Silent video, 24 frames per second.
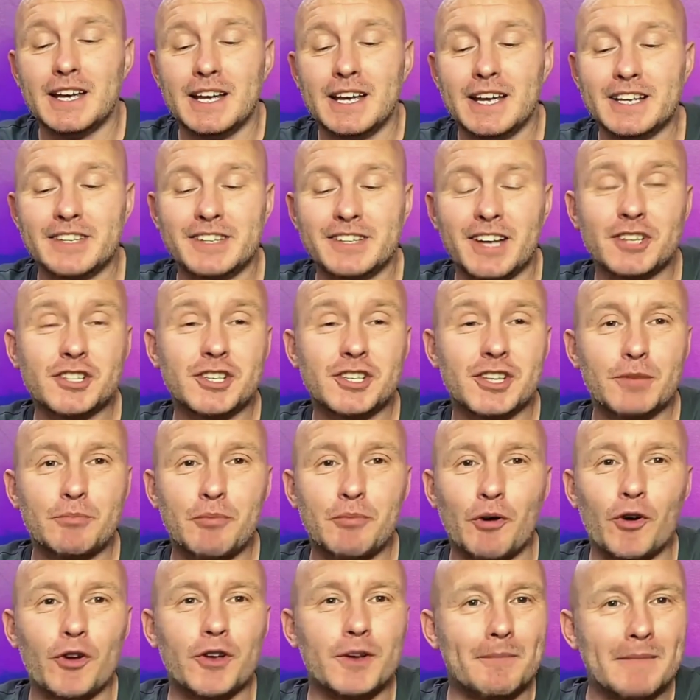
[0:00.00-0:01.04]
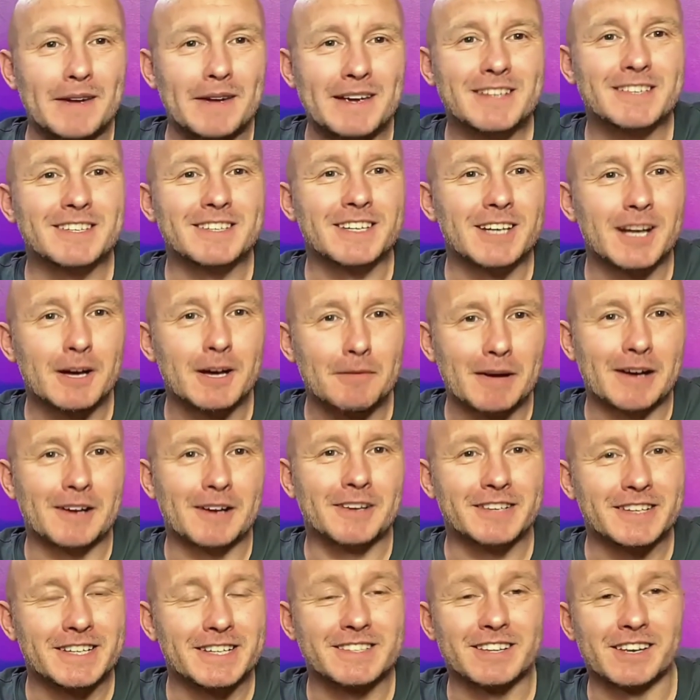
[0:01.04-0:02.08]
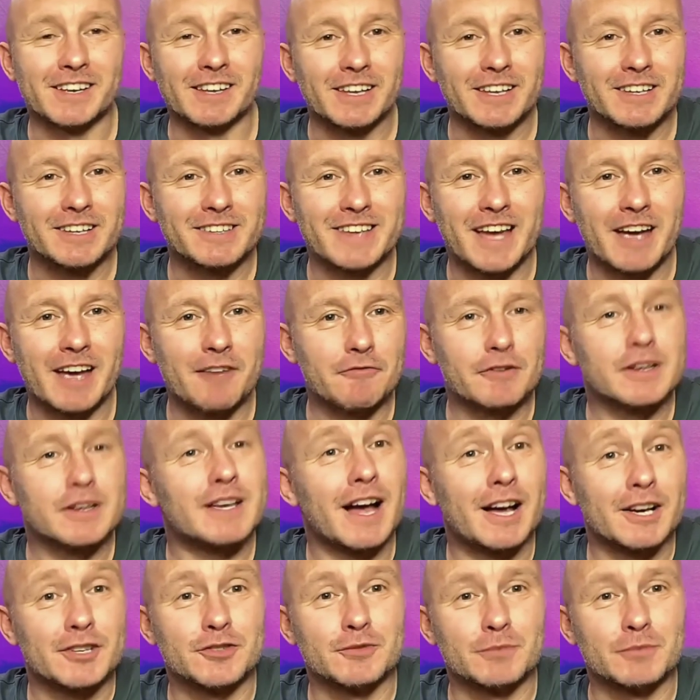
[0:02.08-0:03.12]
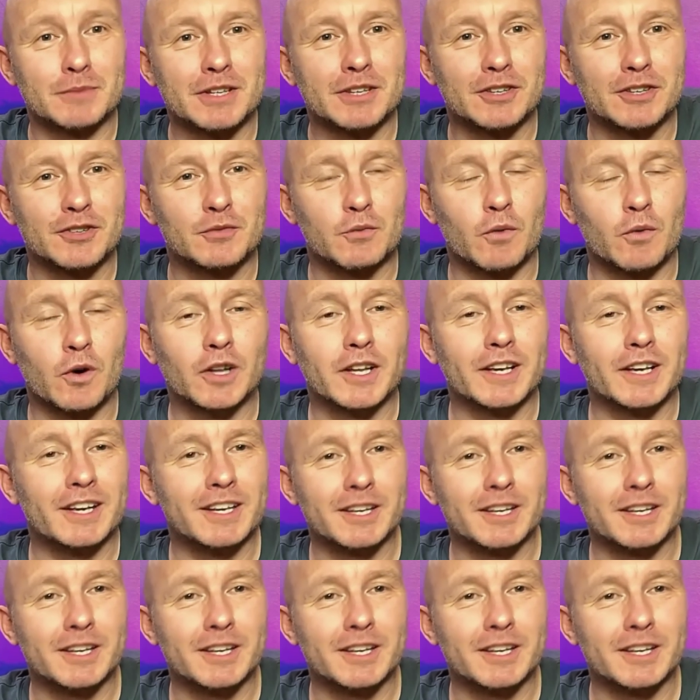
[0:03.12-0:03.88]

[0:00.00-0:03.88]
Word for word: he's actually put an amazing amount of detail into every item in this wallet.